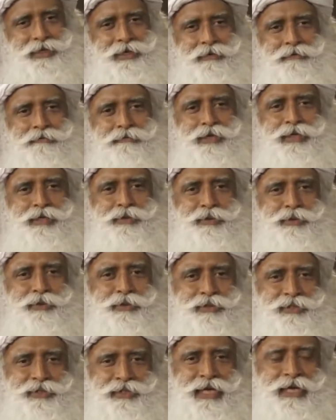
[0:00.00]
Yeah. When you do
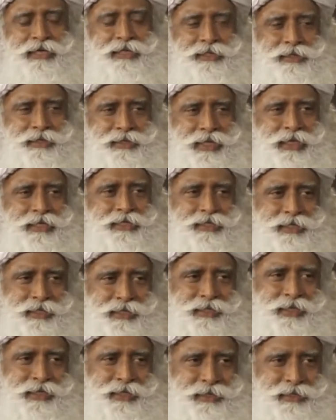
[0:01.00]
these nasty
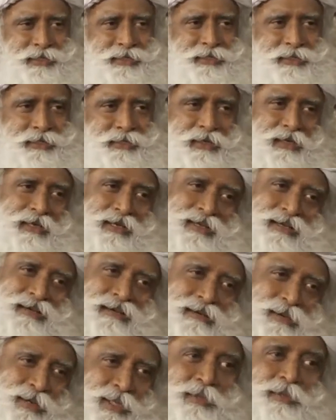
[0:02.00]
things,
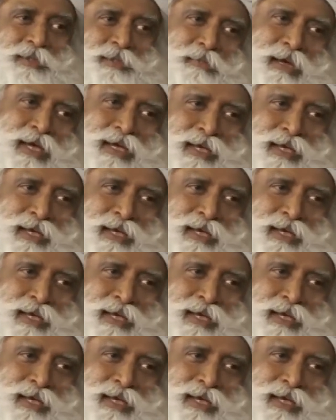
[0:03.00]
oh, it was my